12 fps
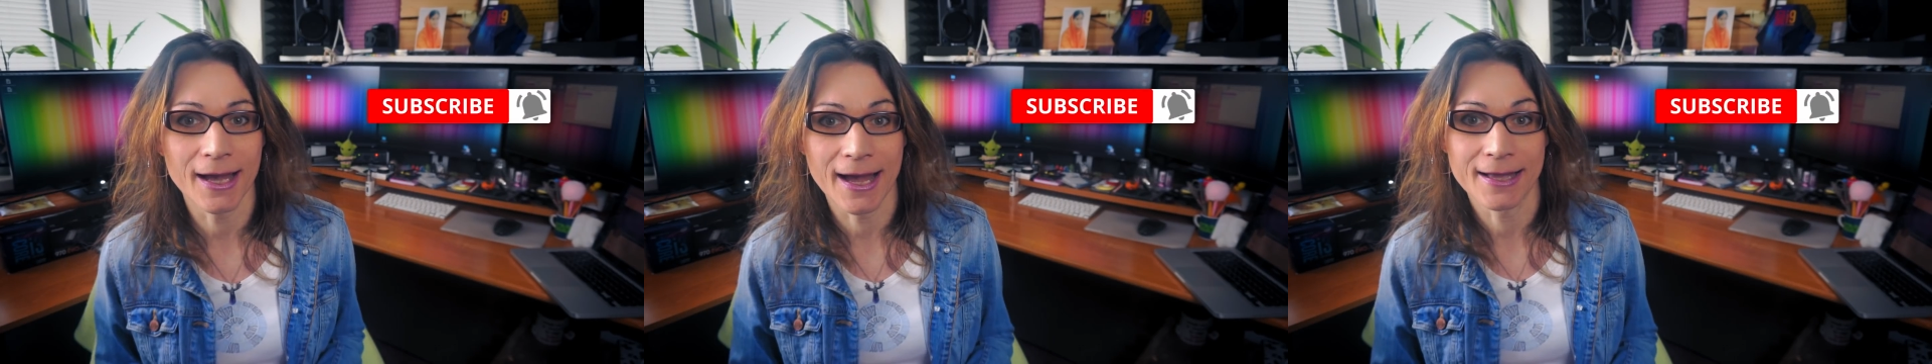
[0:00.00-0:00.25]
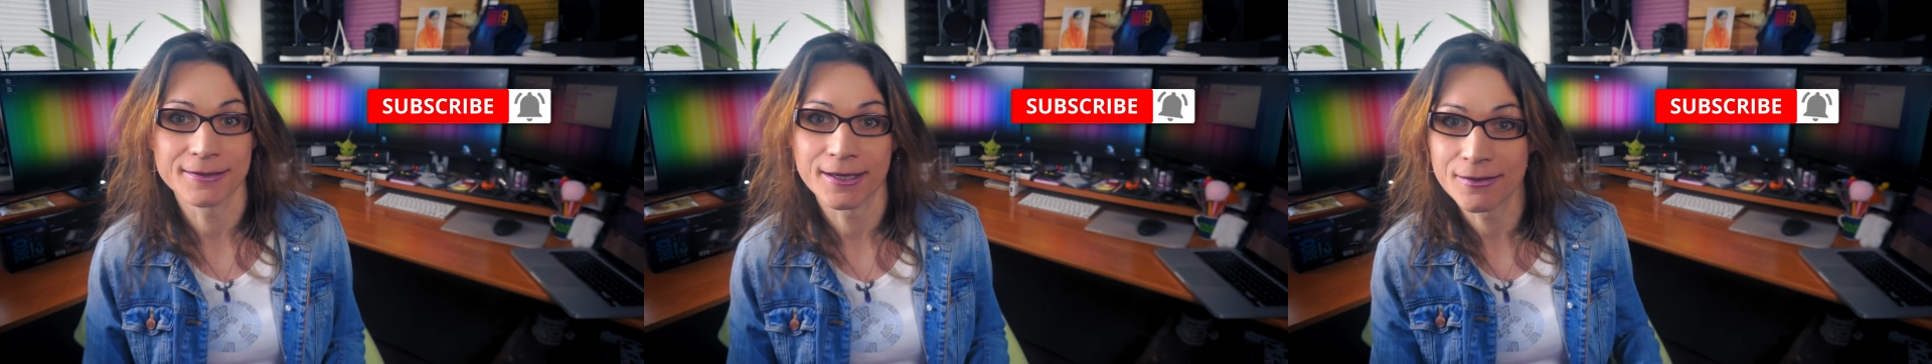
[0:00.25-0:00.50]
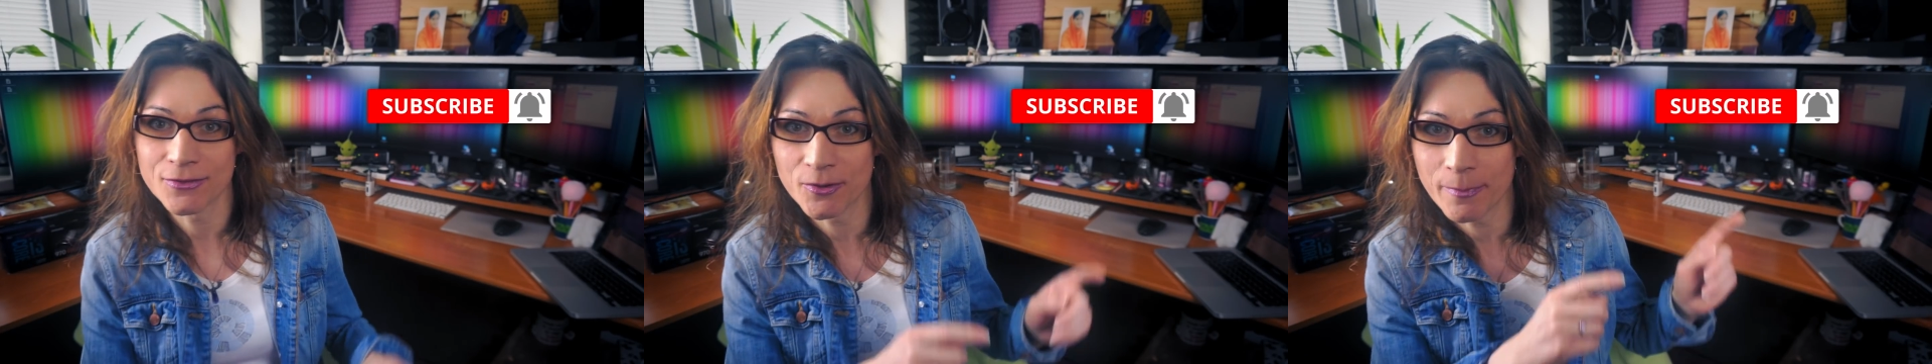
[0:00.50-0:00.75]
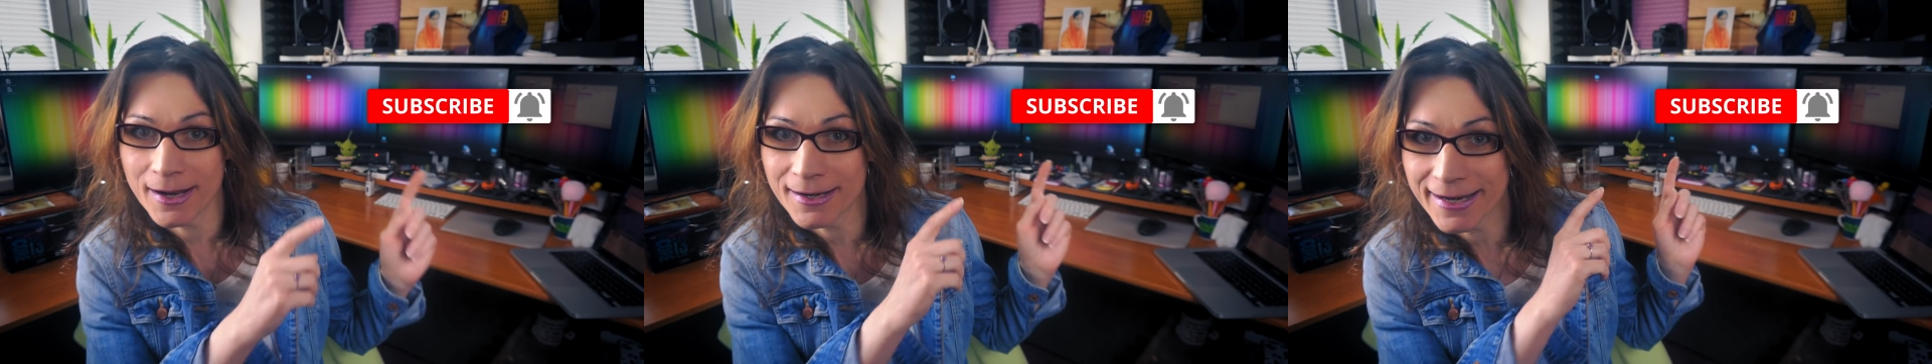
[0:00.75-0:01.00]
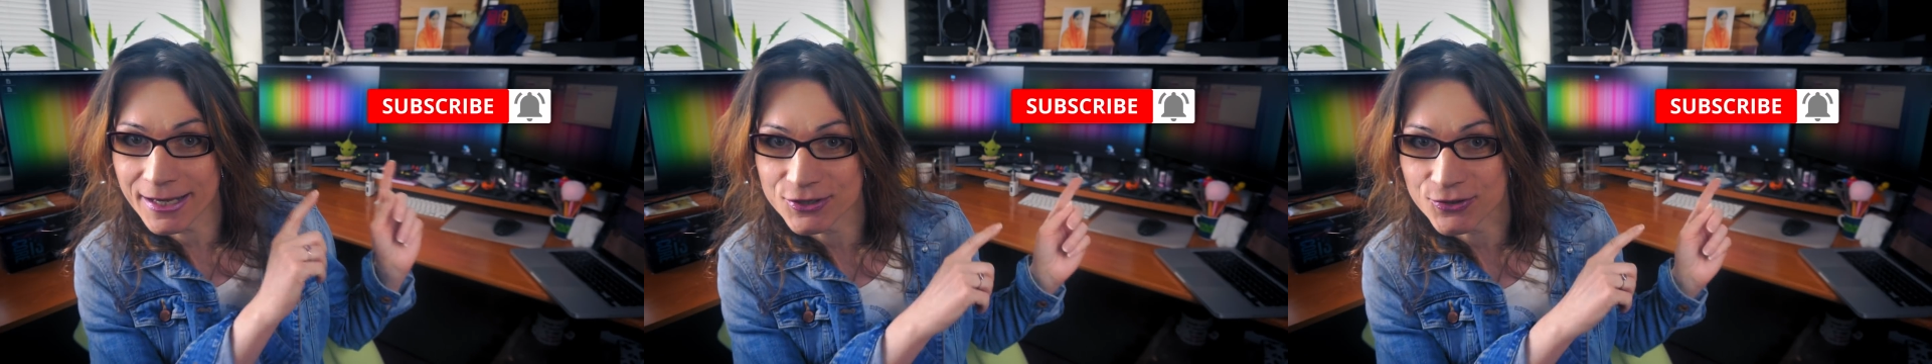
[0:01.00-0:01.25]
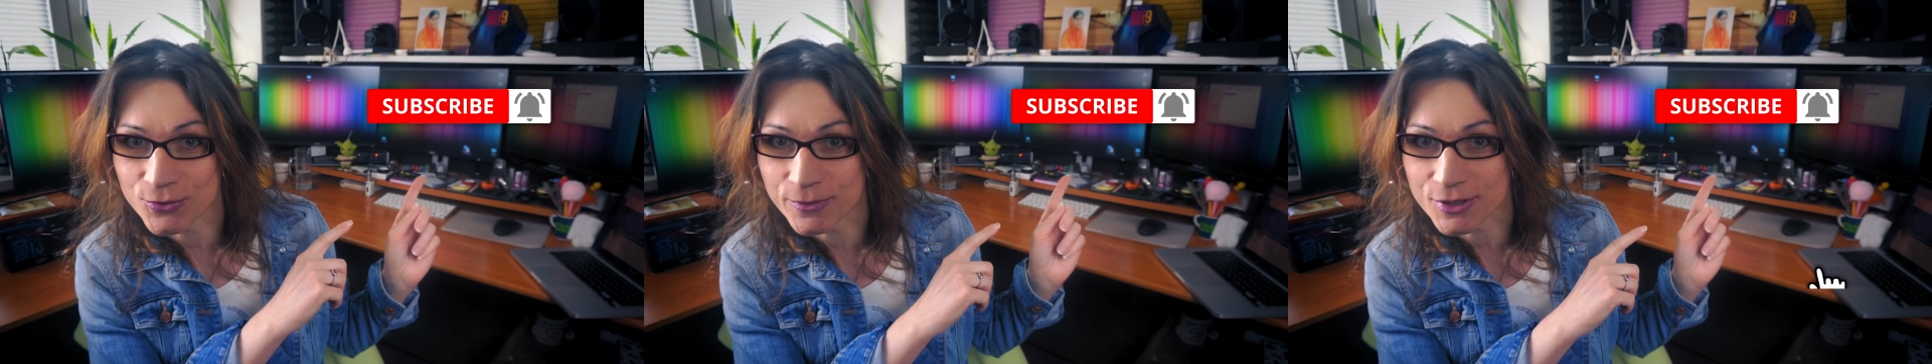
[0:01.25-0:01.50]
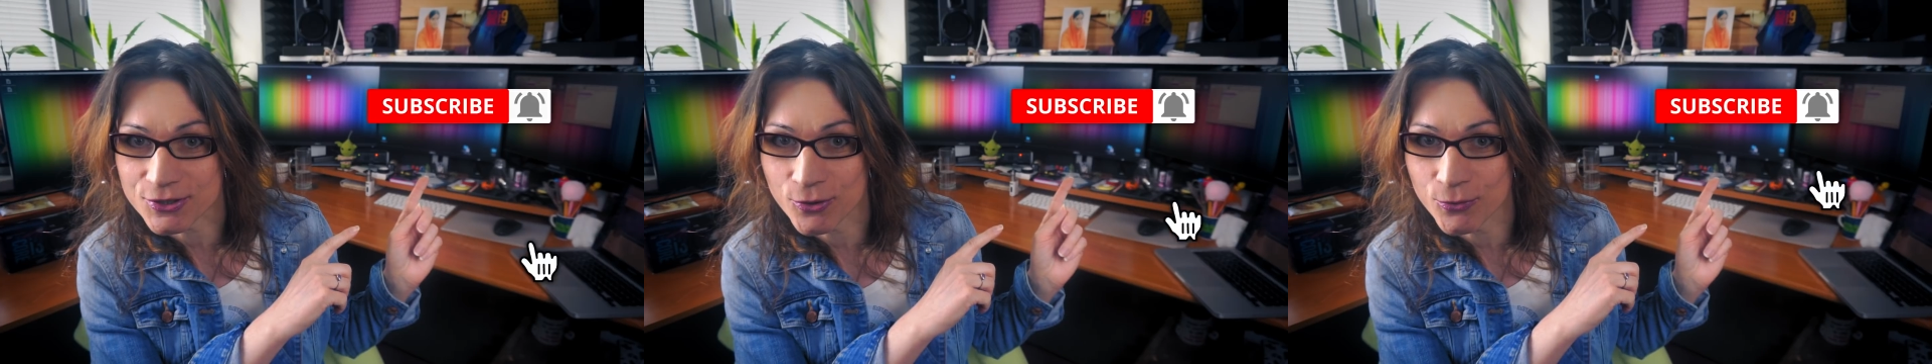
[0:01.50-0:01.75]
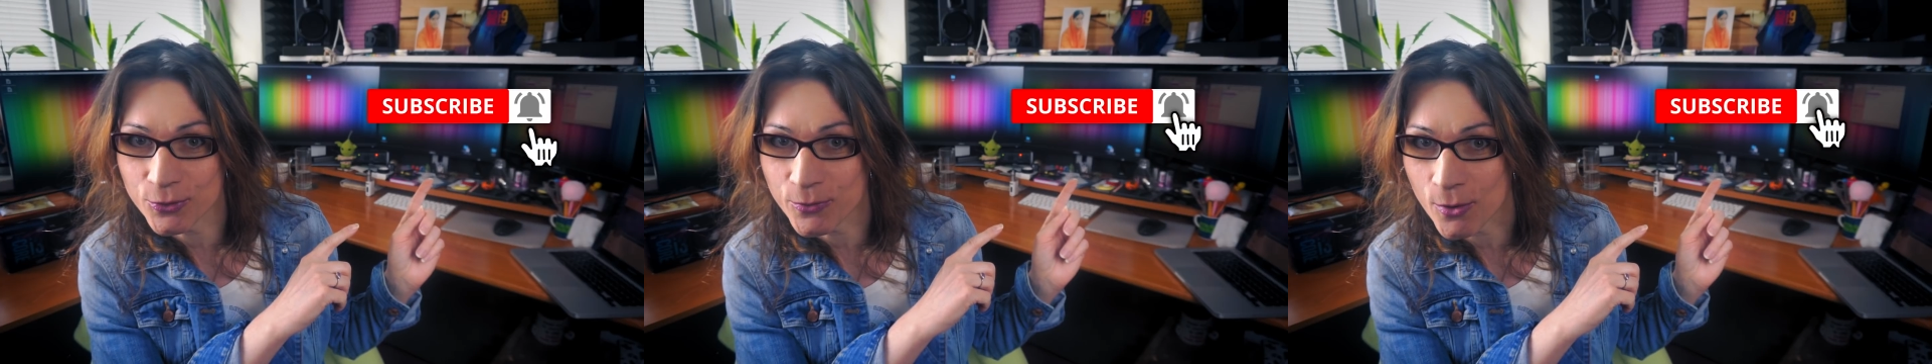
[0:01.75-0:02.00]
and hit the bell next to it
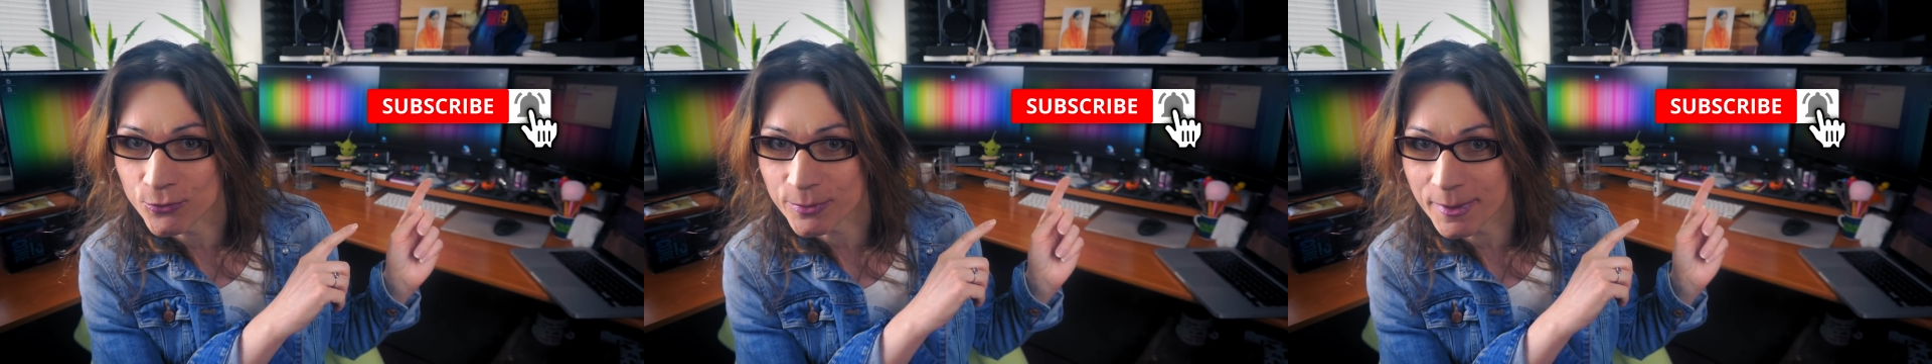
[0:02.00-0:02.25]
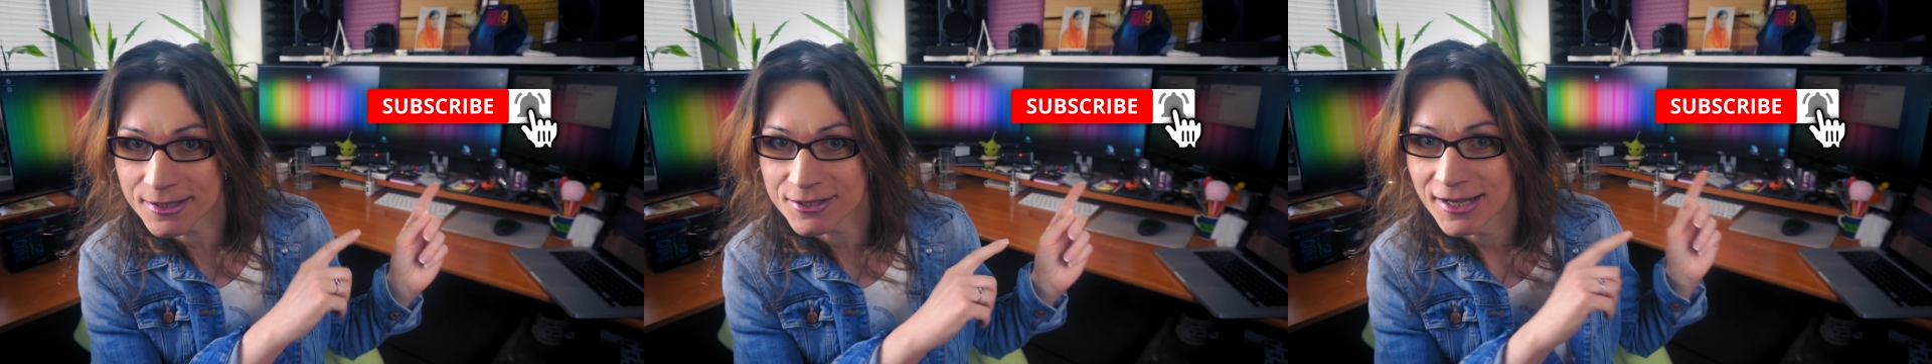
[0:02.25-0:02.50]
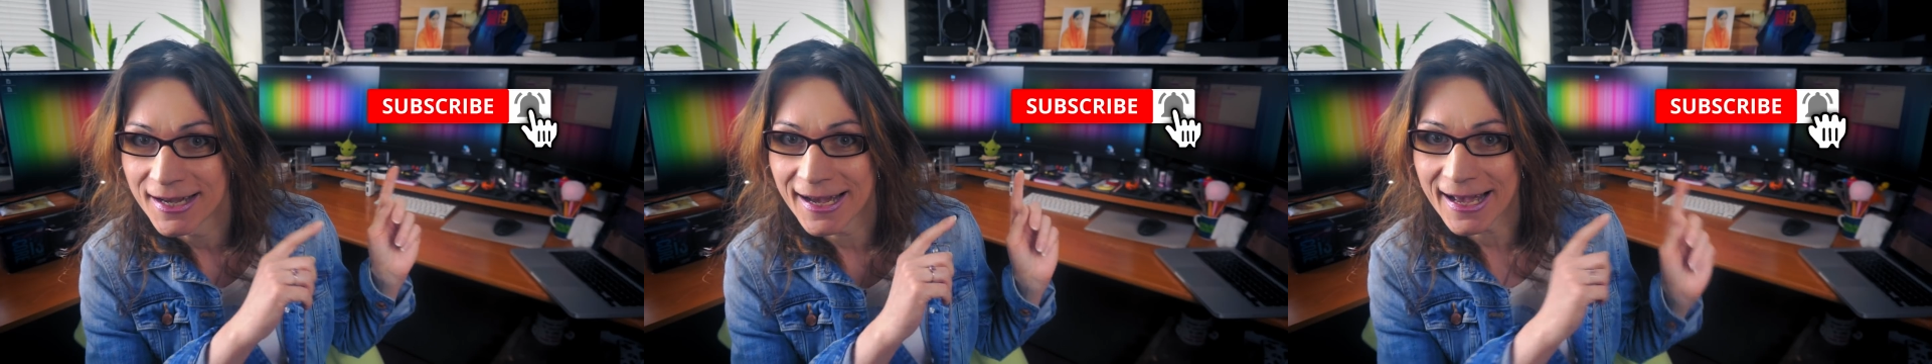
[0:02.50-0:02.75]
so you won't miss